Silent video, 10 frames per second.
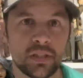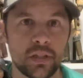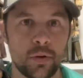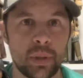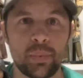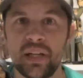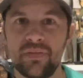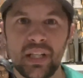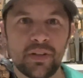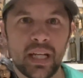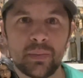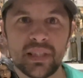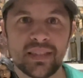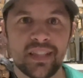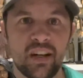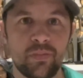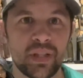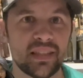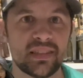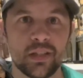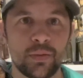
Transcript: we played video games and stuff, but it still